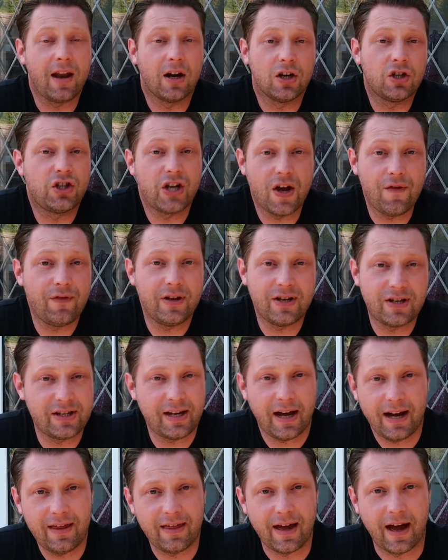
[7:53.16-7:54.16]
And I generally
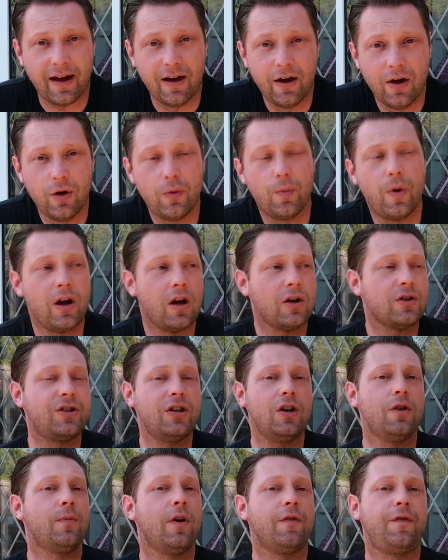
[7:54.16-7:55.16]
say that. When I
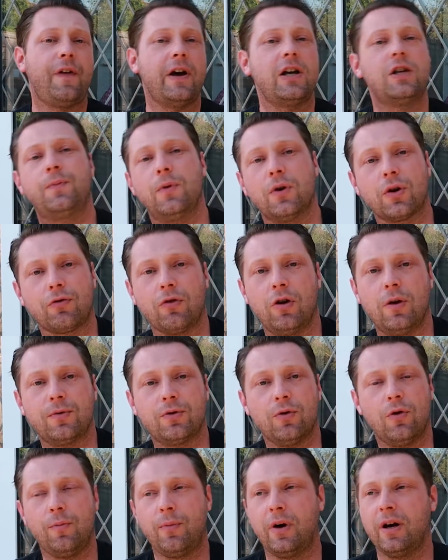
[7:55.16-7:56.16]
see on my Facebook groups
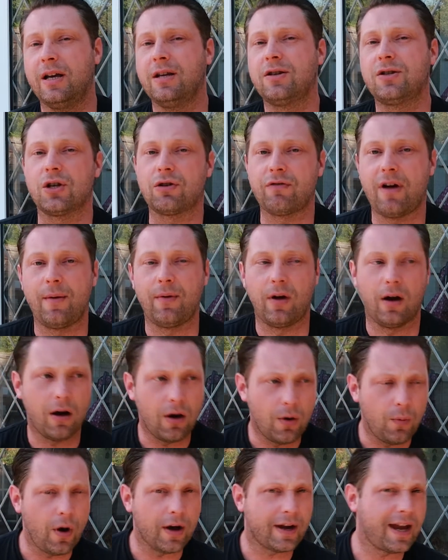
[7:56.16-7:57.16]
or my Instagram, like,
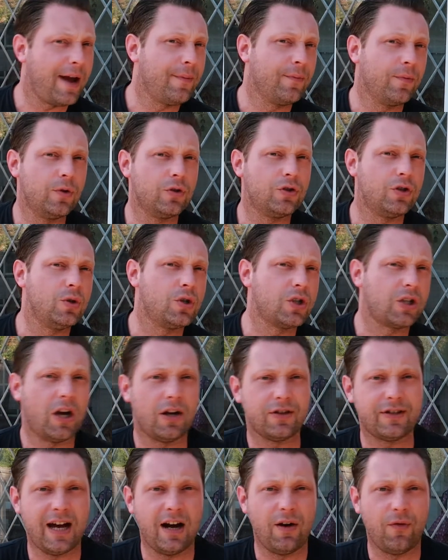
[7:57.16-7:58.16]
oh, what camera would you
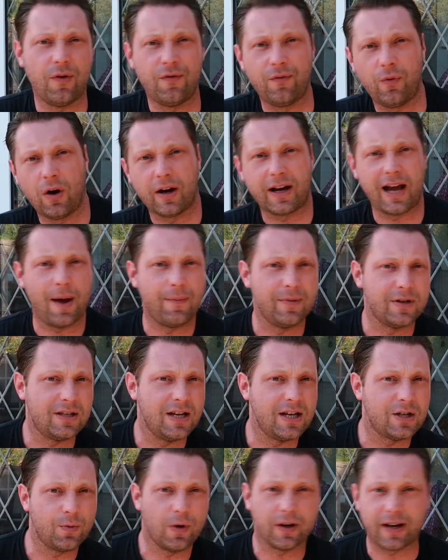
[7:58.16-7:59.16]
start out with? What camera is
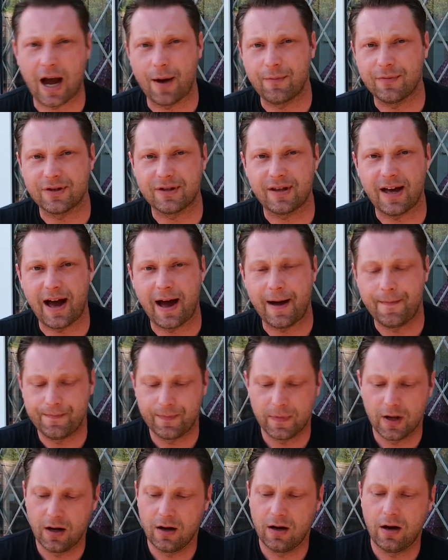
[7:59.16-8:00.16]
this? What camera is that?
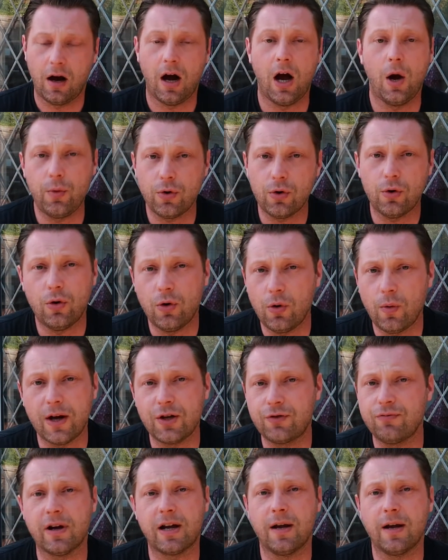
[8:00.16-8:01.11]
I would always